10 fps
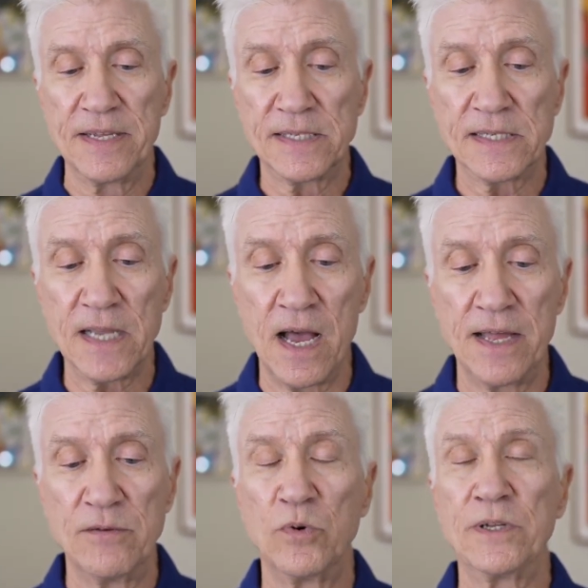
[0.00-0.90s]
the
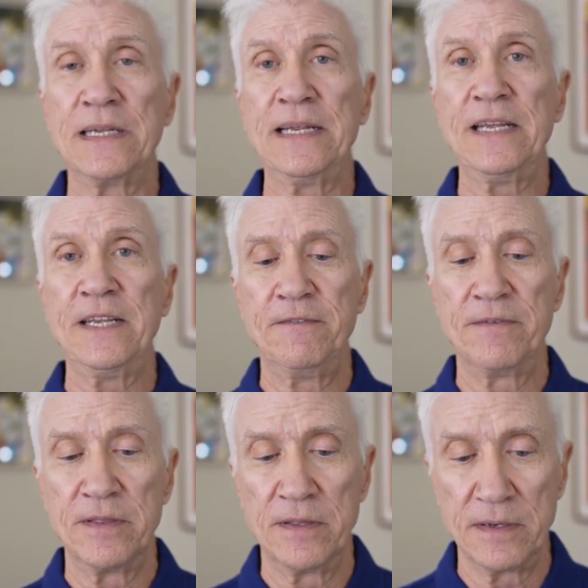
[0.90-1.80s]
sun will
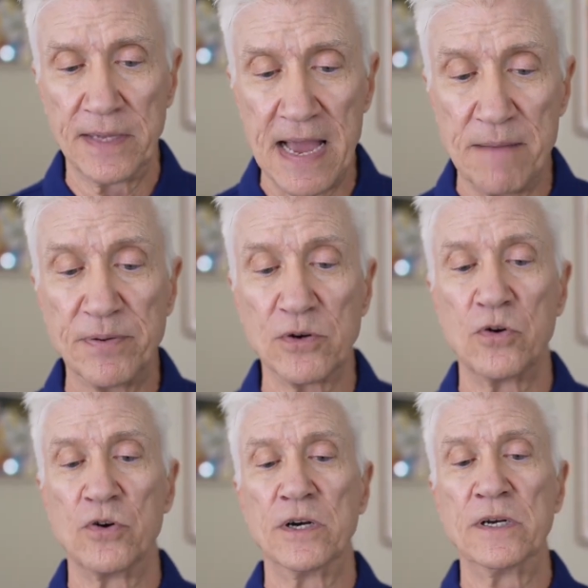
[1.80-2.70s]
leave
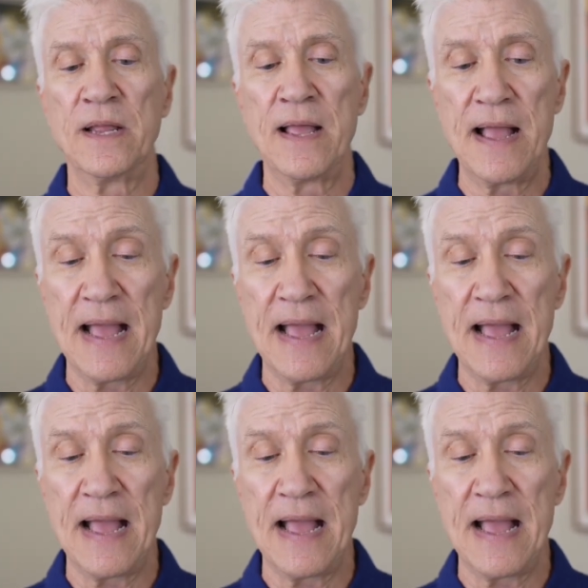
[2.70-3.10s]
Capricorn